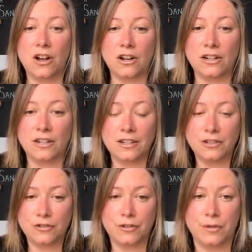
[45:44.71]

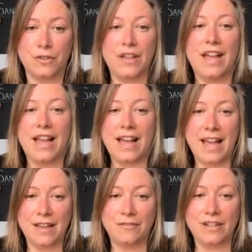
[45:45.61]
hard truth.
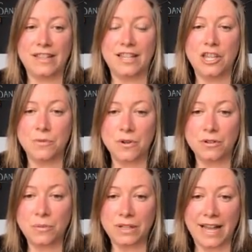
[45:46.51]
Everything you
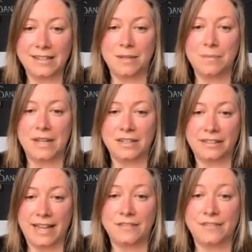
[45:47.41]
own will end up in
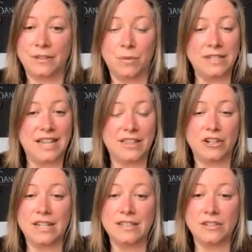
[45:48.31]
a landfill one day.
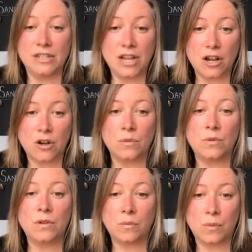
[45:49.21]
There is
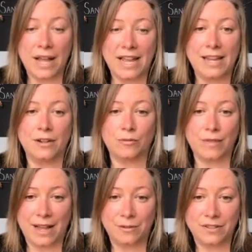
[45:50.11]
no way
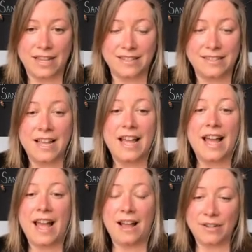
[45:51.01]
around this.
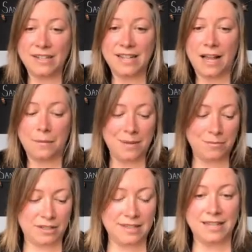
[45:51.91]
Every time I
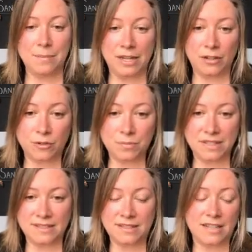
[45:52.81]
bring this up in
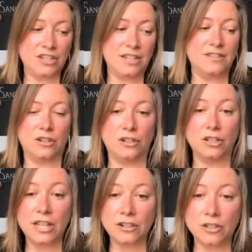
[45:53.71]
group discussions
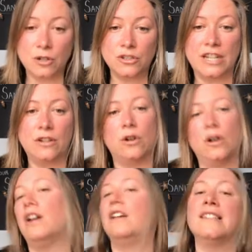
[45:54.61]
or clutter coaching
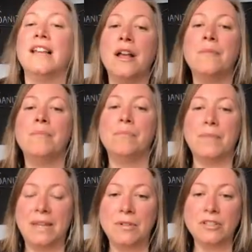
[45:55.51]
calls,
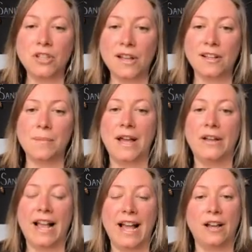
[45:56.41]
people talk
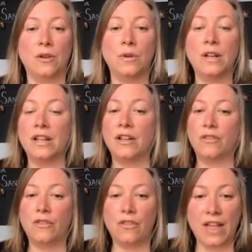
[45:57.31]
about how
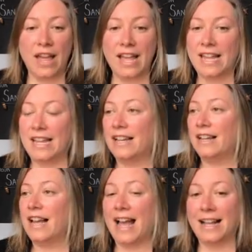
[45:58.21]
they
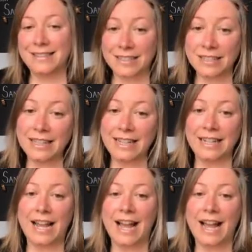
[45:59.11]
had to clean